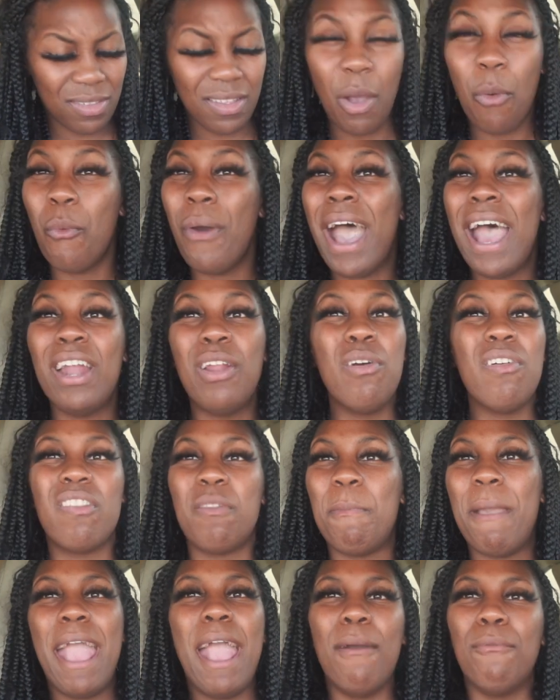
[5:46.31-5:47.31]
Why do
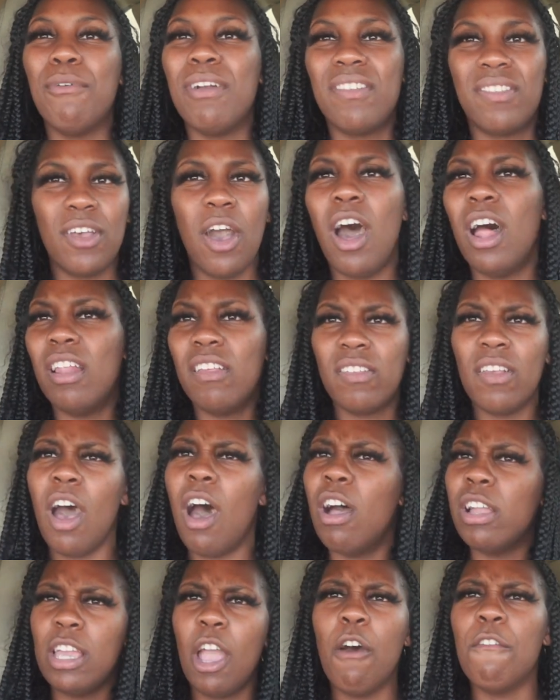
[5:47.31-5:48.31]
spammers call us?
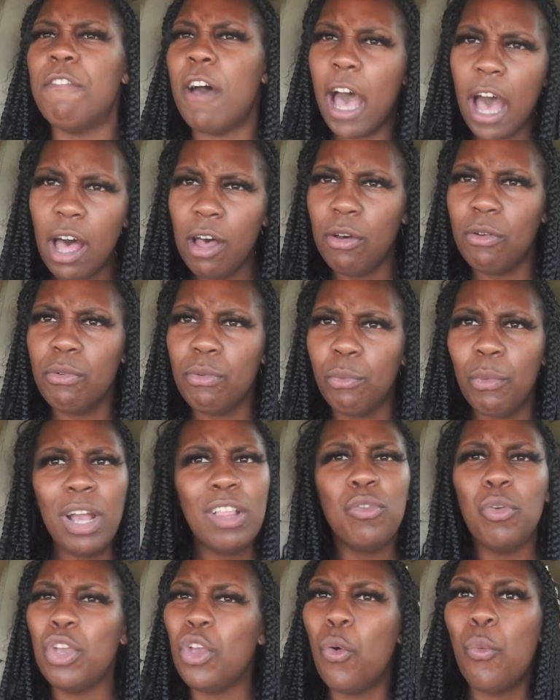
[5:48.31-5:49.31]
call your phone?
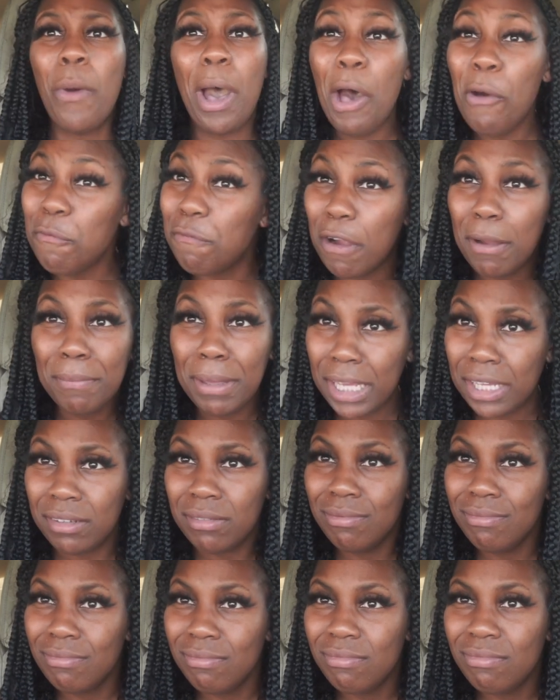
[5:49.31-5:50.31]
What do you want from me?
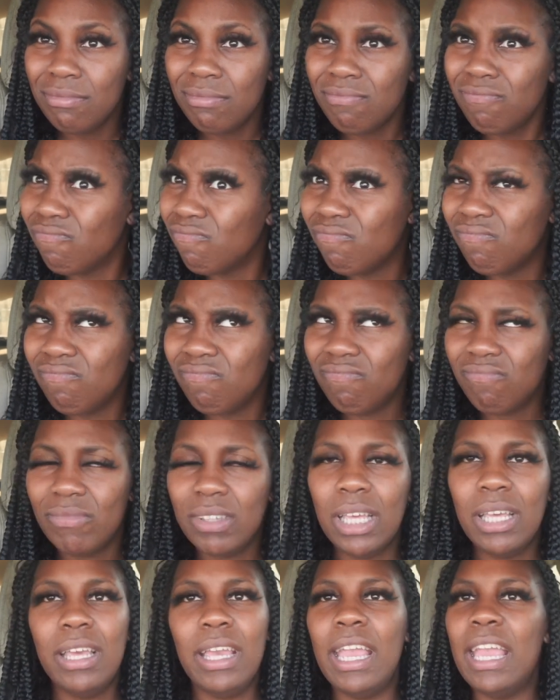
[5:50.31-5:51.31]

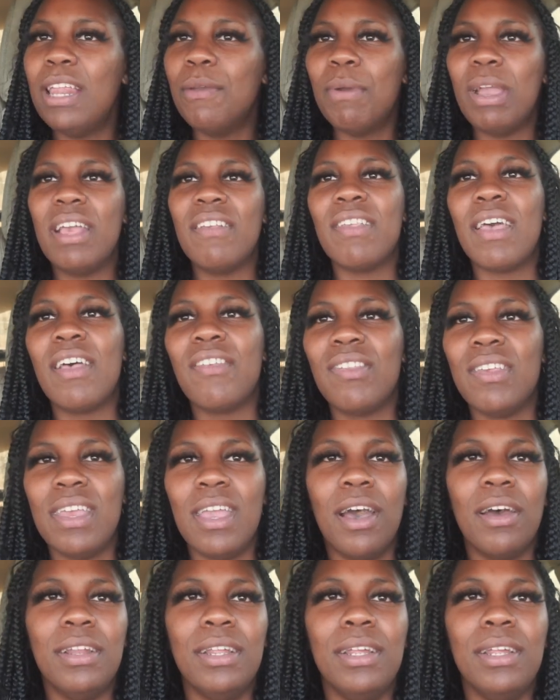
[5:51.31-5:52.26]
Anyways, I'll see y'all